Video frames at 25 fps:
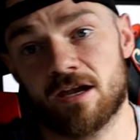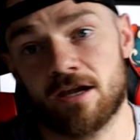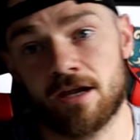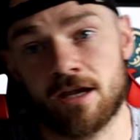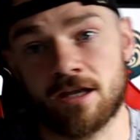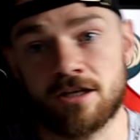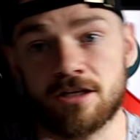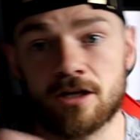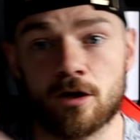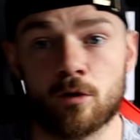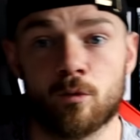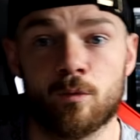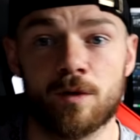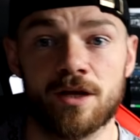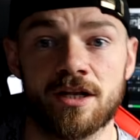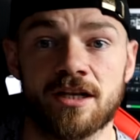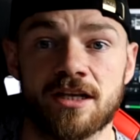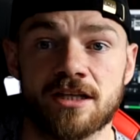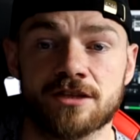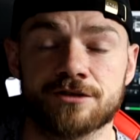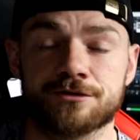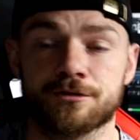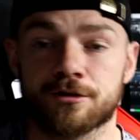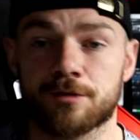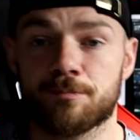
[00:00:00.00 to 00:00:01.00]
and you can win
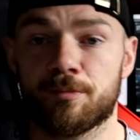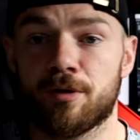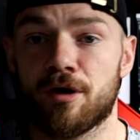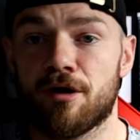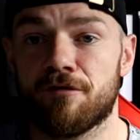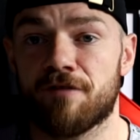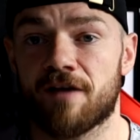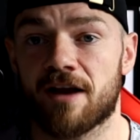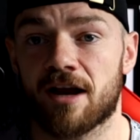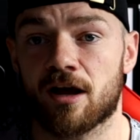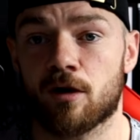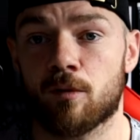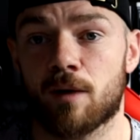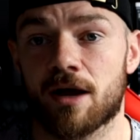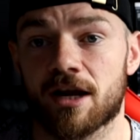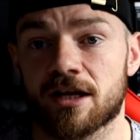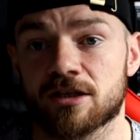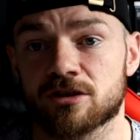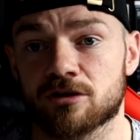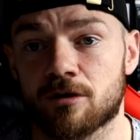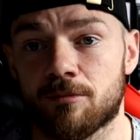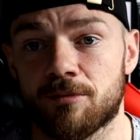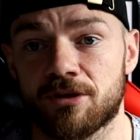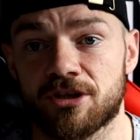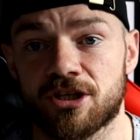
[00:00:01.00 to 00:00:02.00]
these through the Perfect
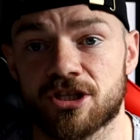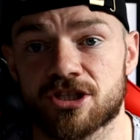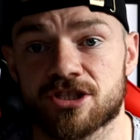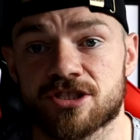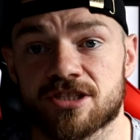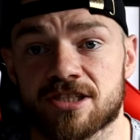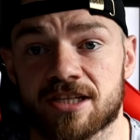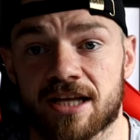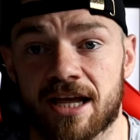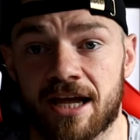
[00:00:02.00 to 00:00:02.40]
Aquatics competitions.